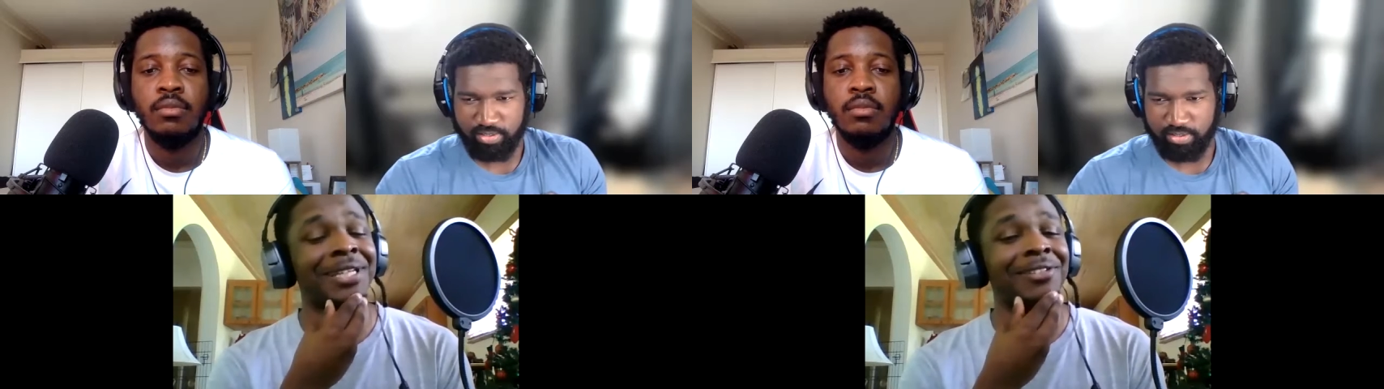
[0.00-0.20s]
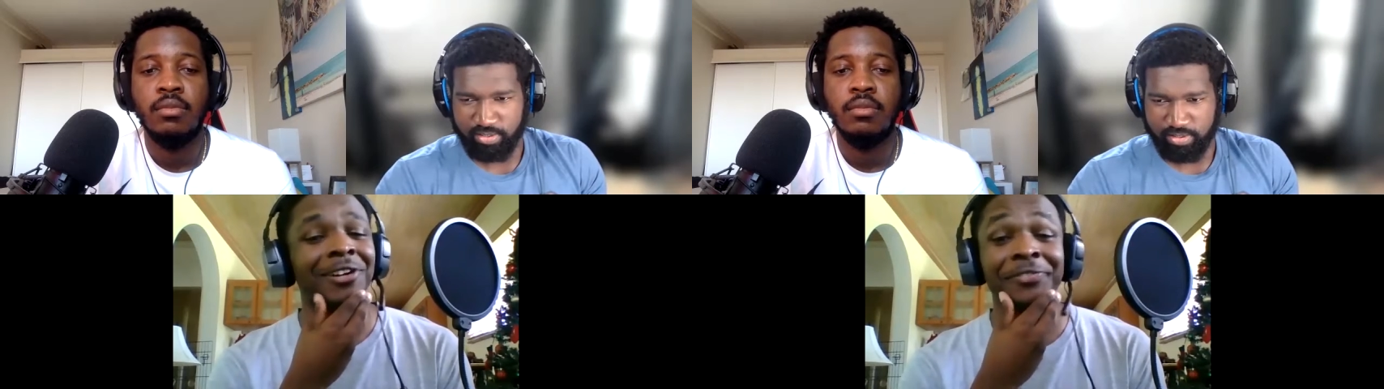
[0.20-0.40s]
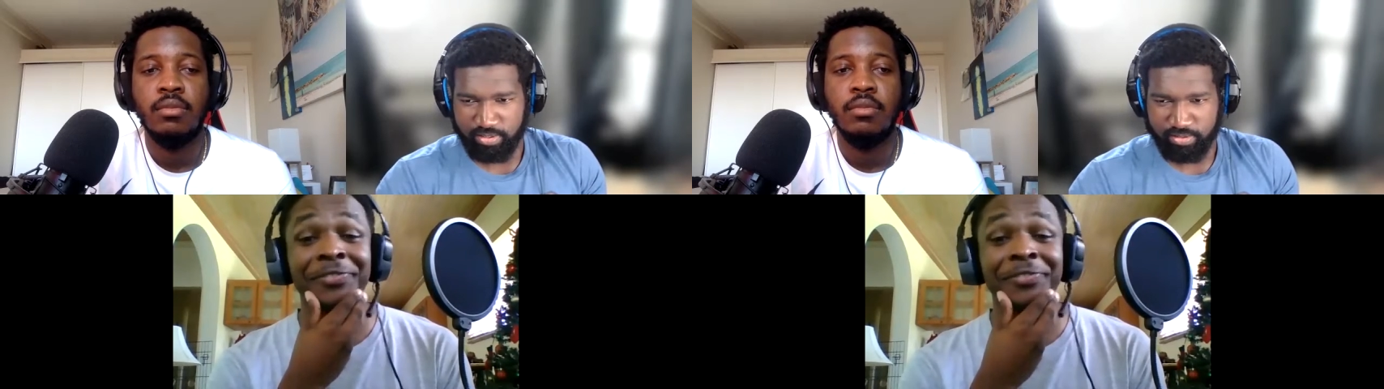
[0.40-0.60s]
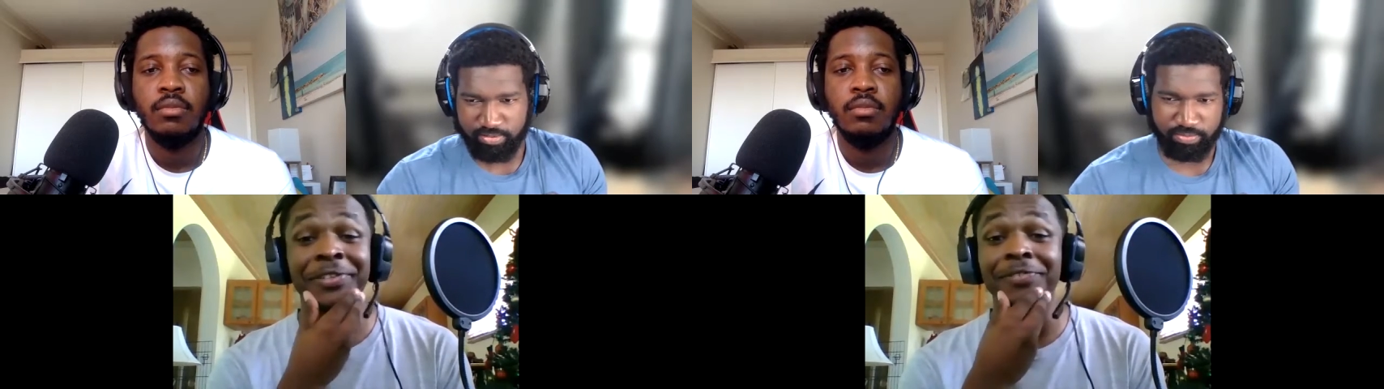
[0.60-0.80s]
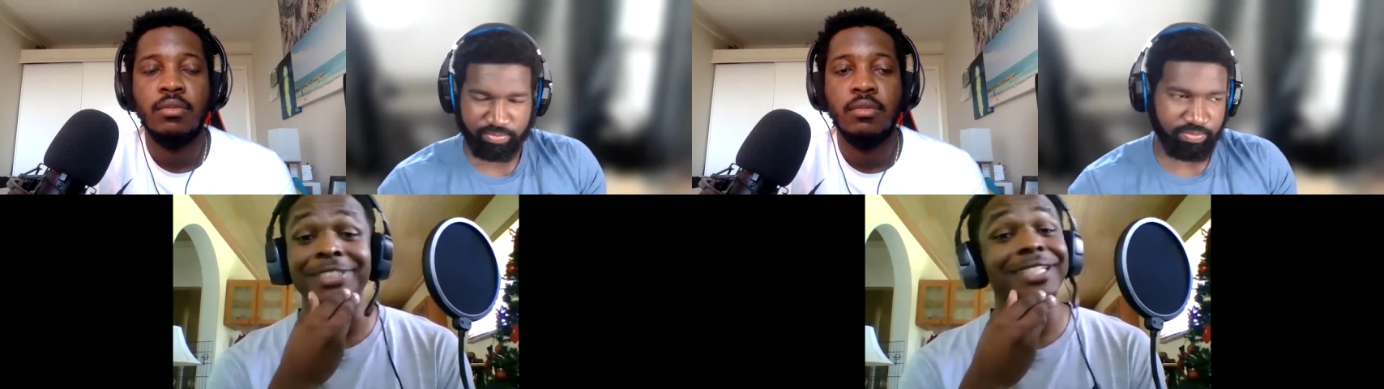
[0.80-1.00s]
Speaker 1: let Donovan go
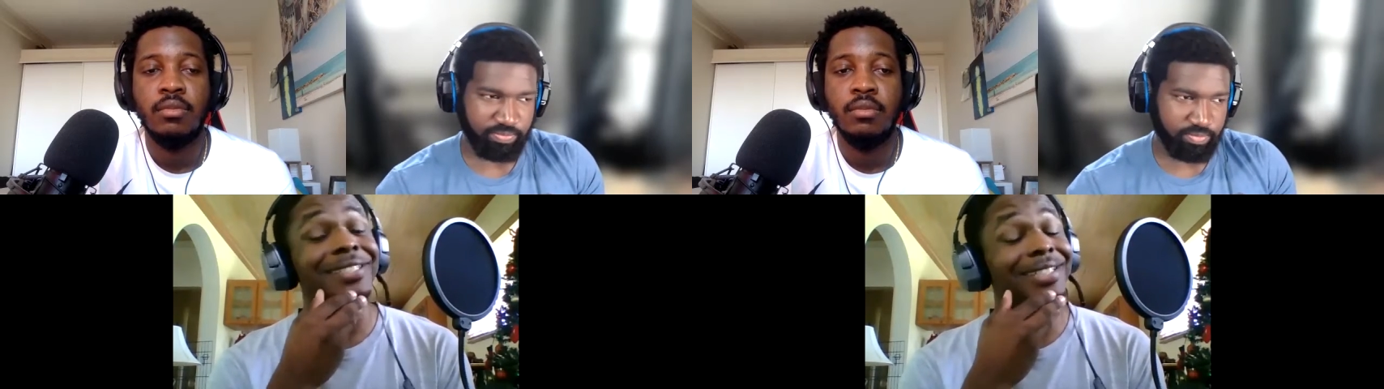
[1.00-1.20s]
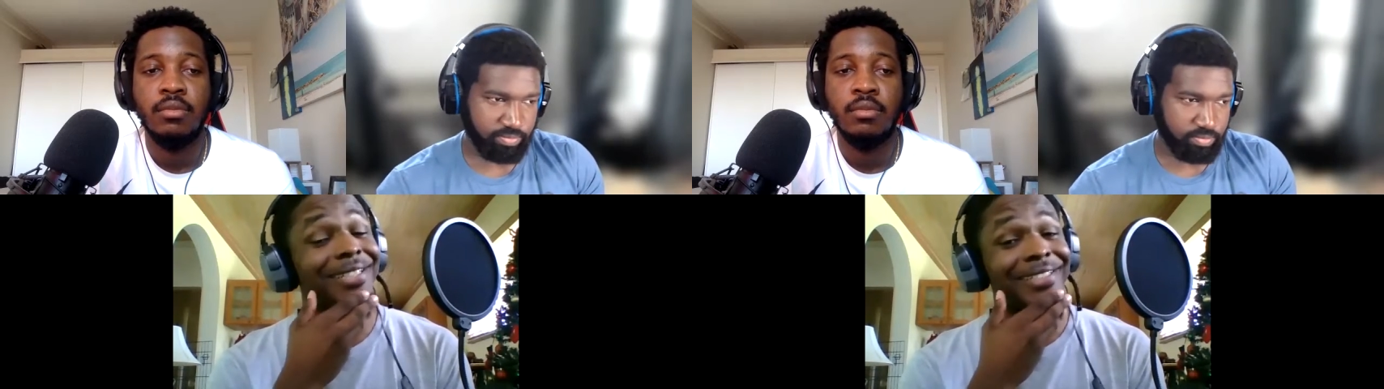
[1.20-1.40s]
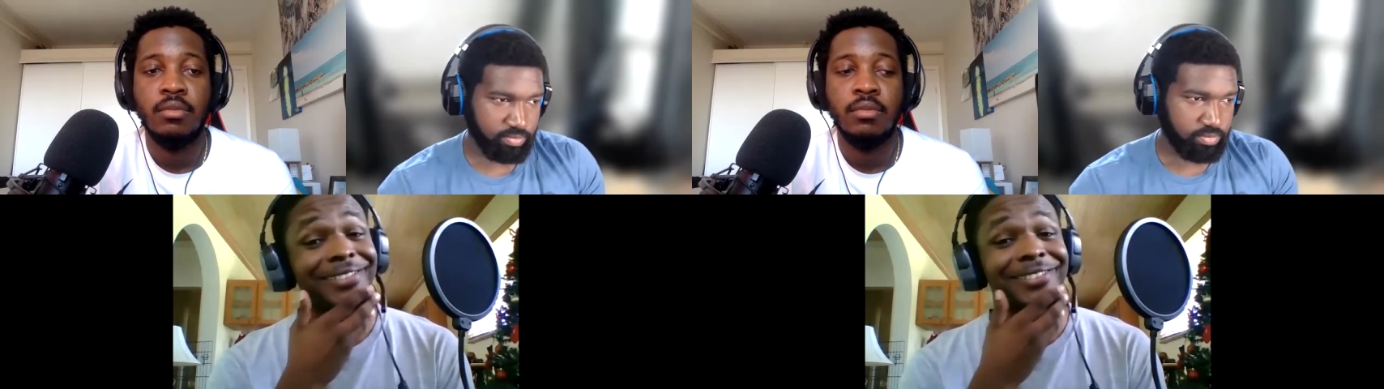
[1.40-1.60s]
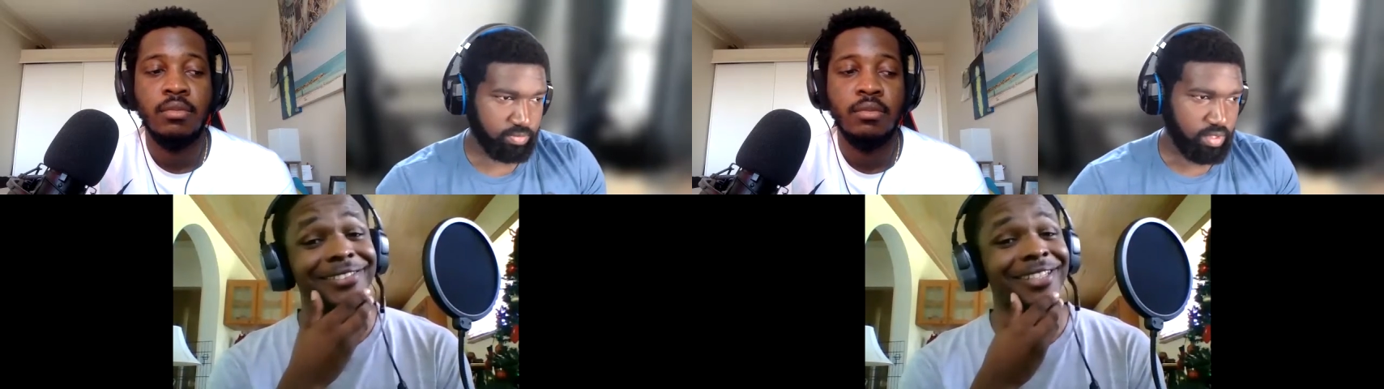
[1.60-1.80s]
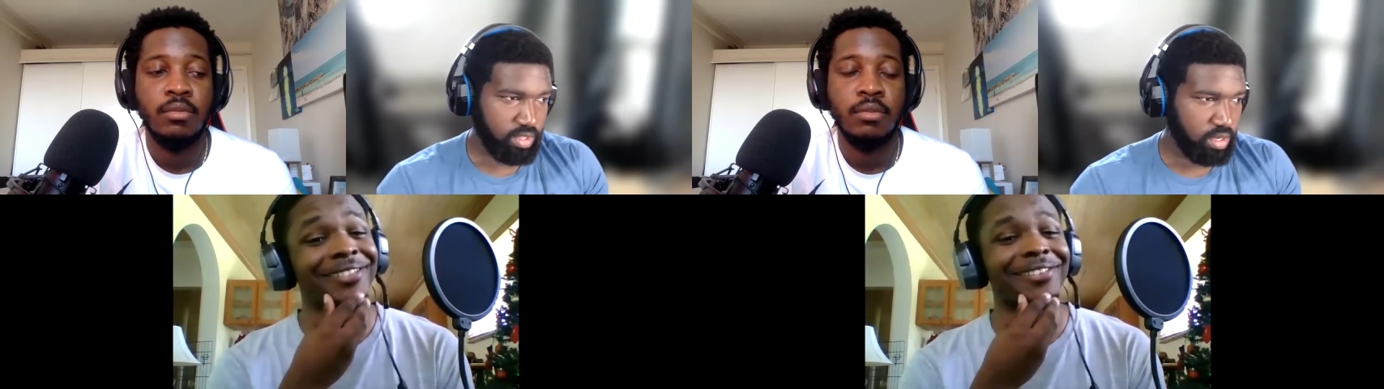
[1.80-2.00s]
over sixty. Then
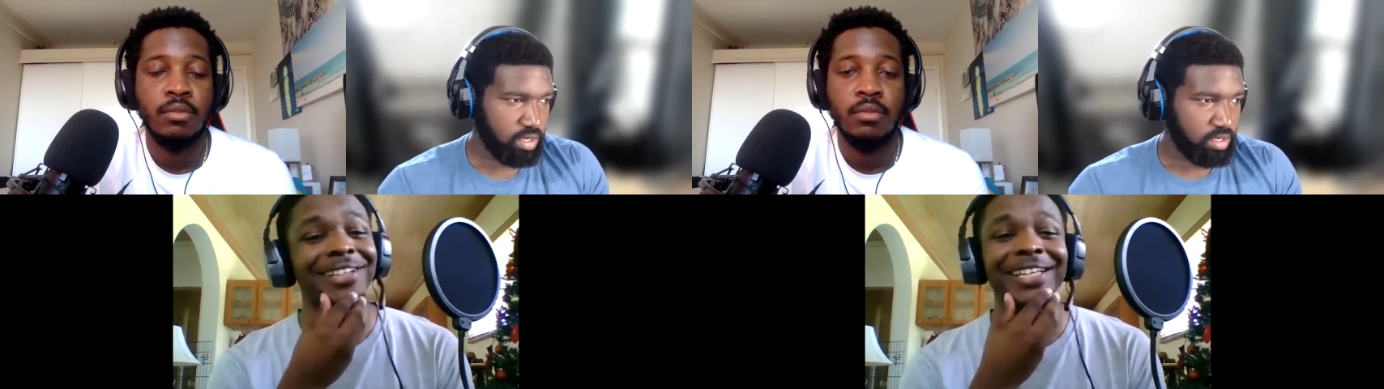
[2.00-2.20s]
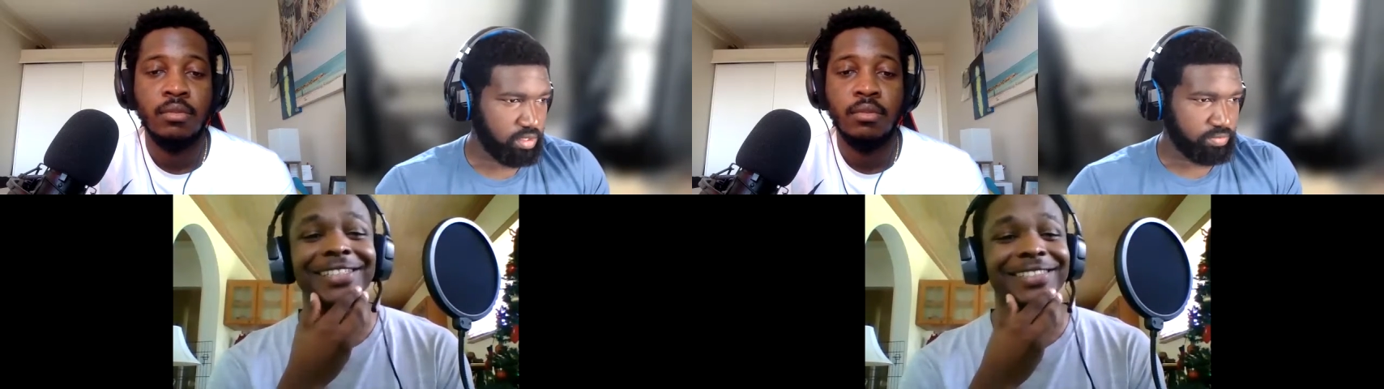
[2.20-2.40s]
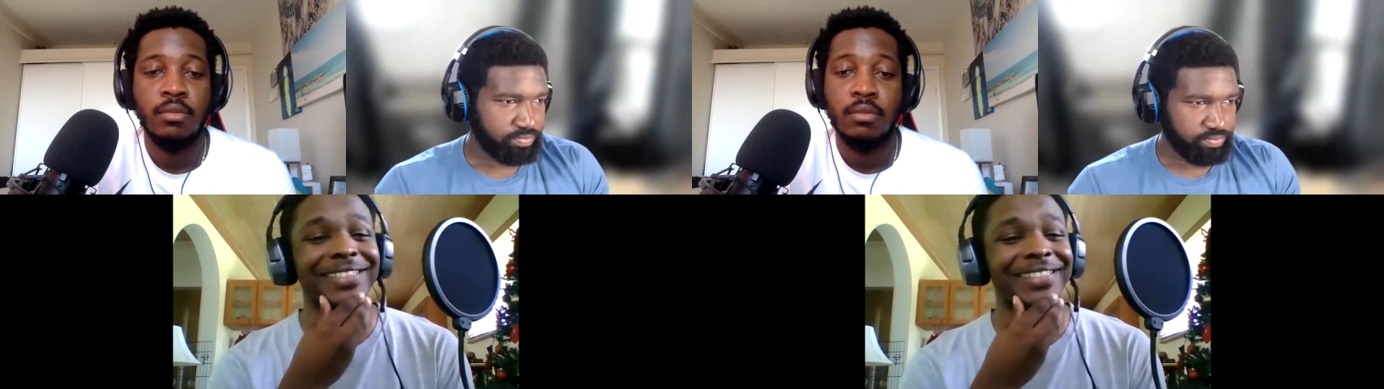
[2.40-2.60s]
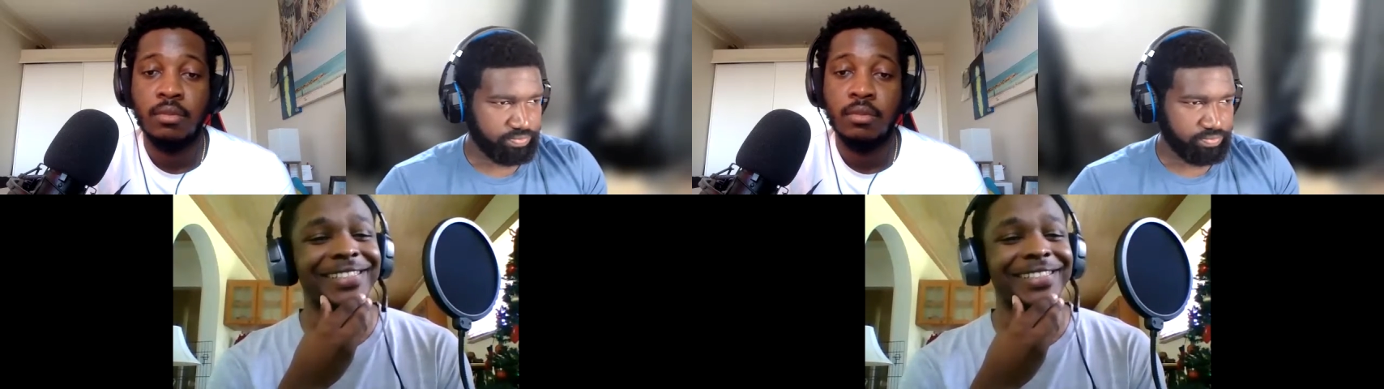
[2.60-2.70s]
that's all I can say.